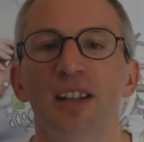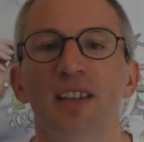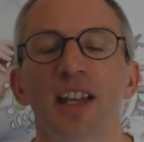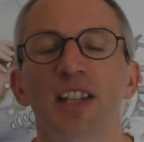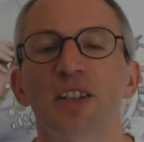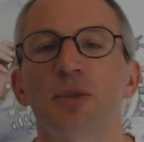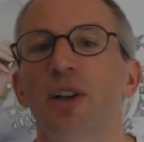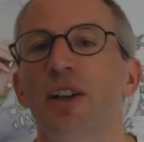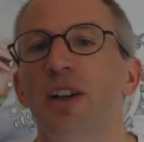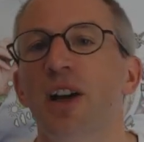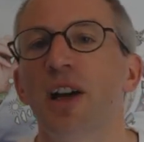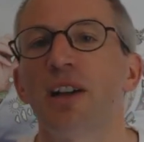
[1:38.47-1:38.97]
And
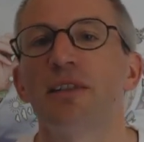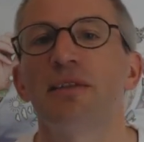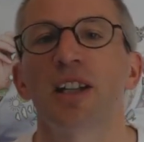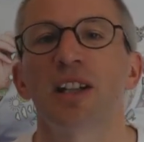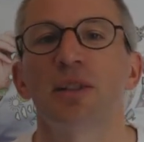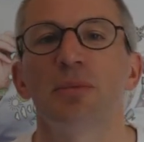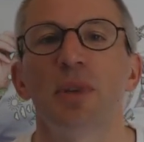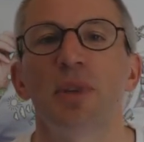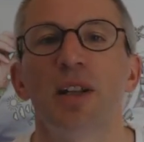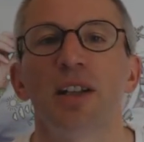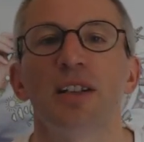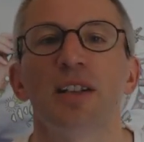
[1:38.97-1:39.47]
that's why I
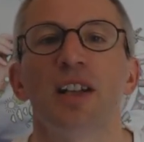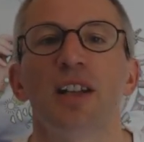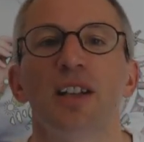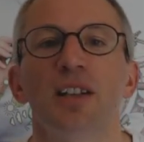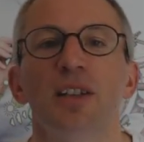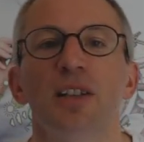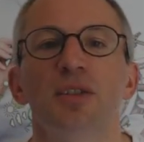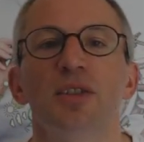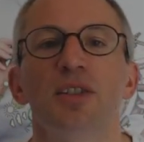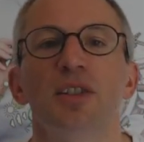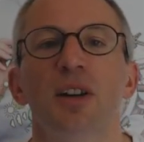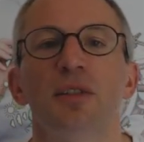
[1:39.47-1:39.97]
recommend
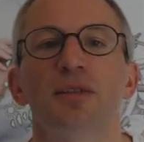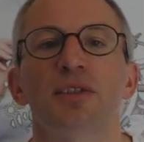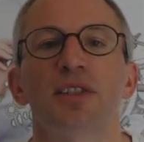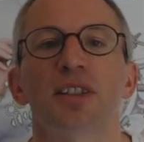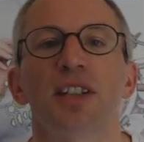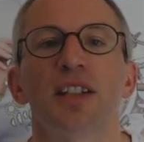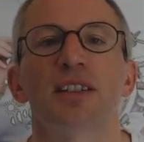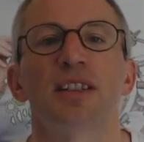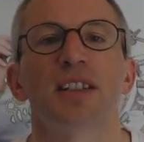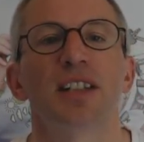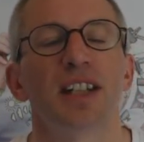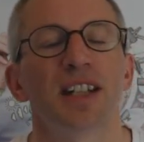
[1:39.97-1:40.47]
using
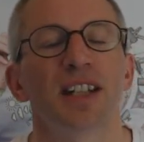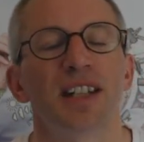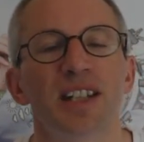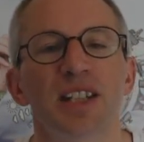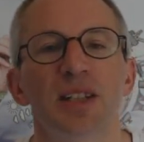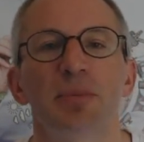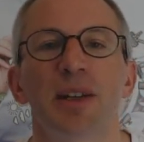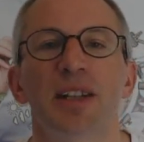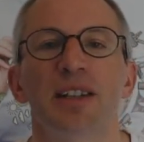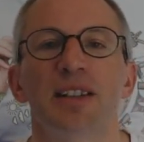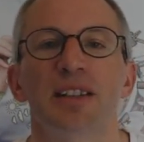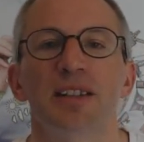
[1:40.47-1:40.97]
offsets that are
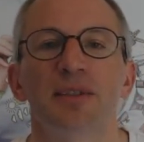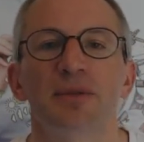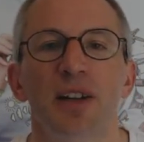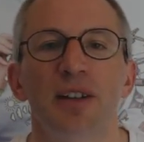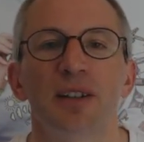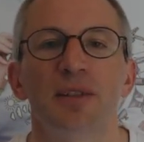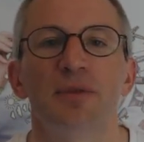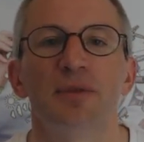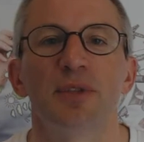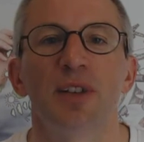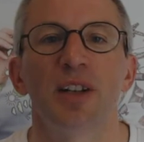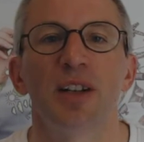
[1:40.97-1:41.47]
independently
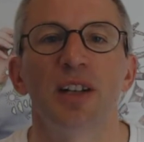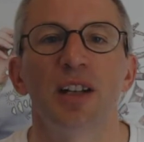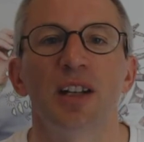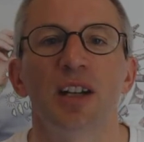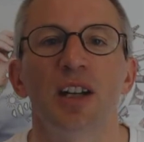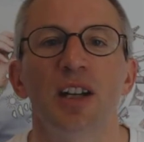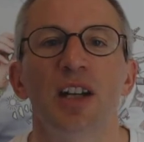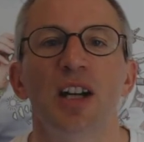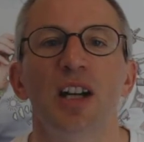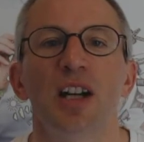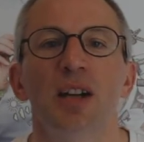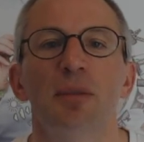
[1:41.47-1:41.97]

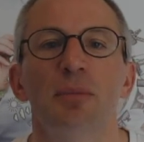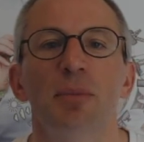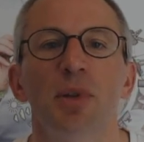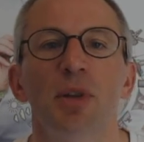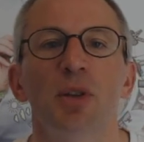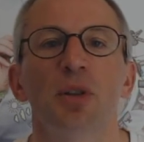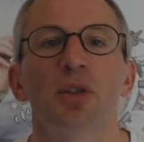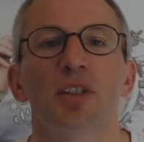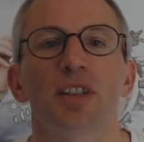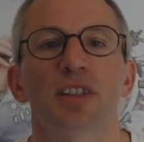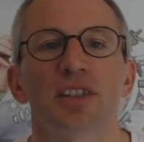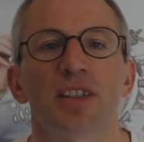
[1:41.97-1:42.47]
verified
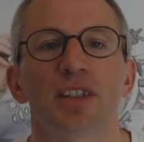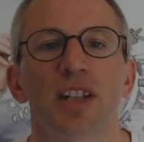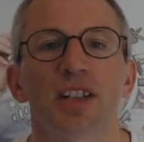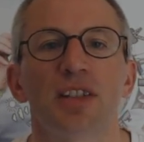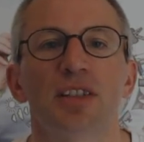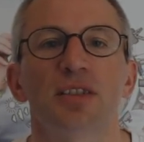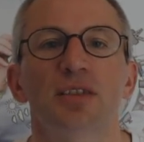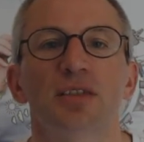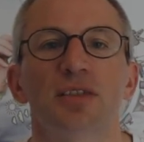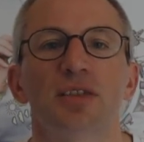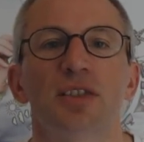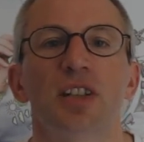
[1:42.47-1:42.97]
by
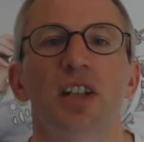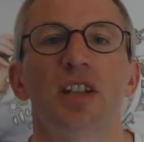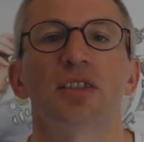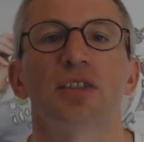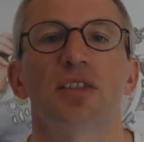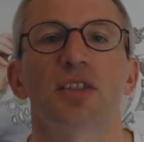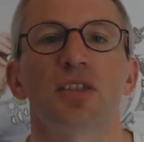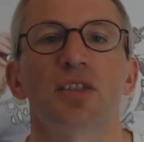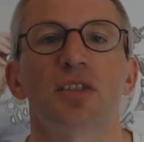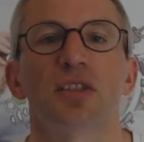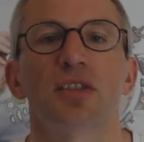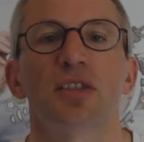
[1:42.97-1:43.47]
organisations
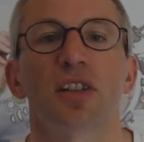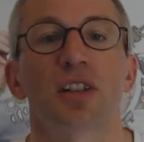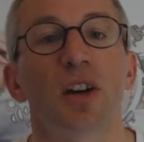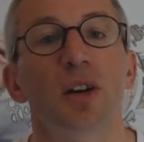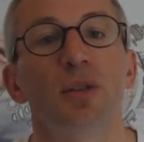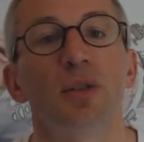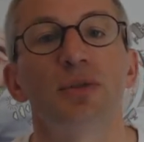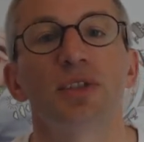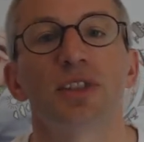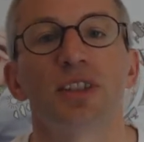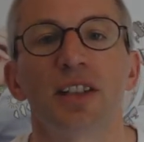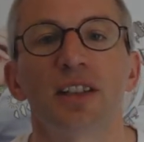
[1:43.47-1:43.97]
such as the
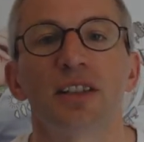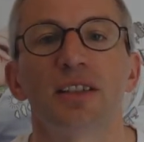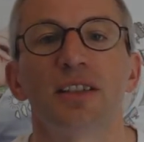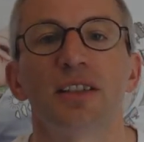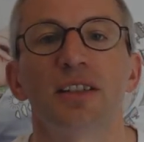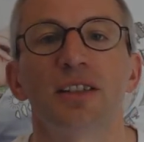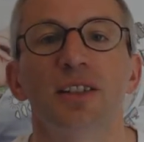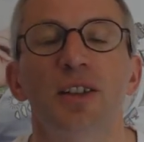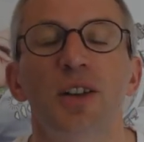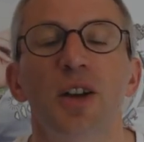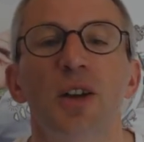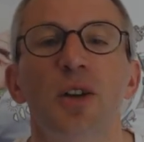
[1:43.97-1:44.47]
Gold
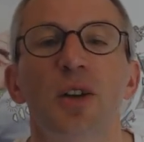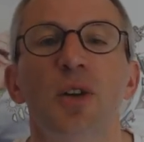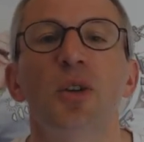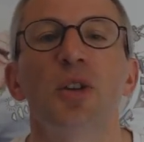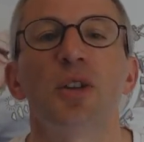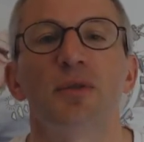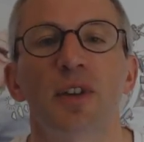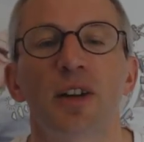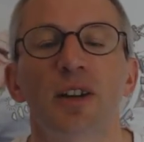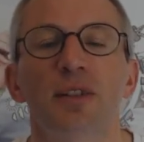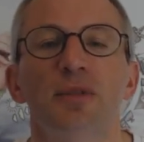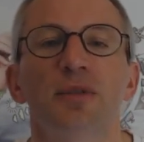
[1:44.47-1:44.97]
Standard
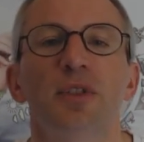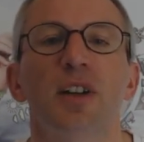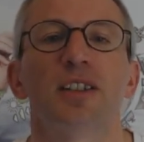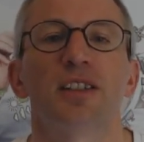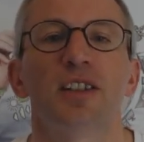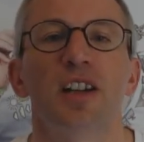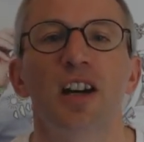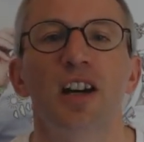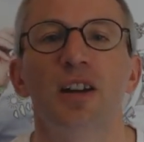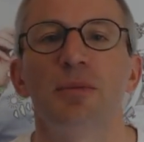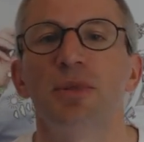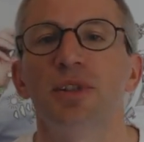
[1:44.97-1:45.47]
or the
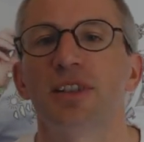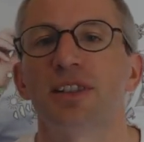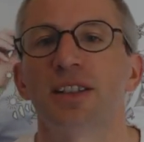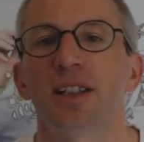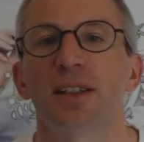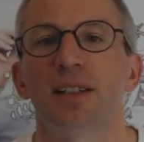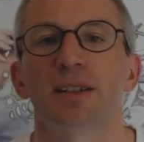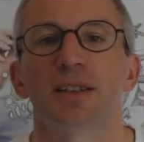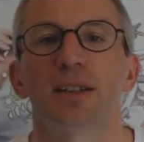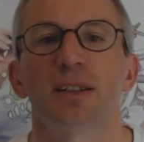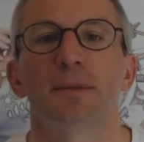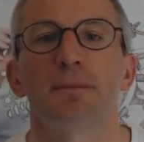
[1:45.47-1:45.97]
Verified Carbon
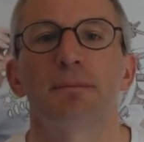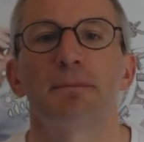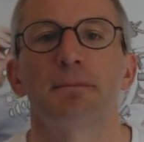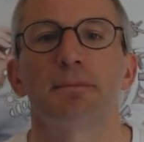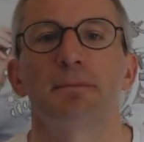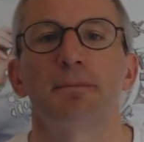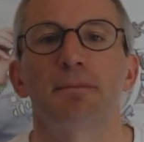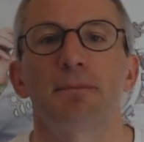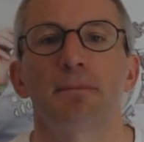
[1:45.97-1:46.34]
Standard.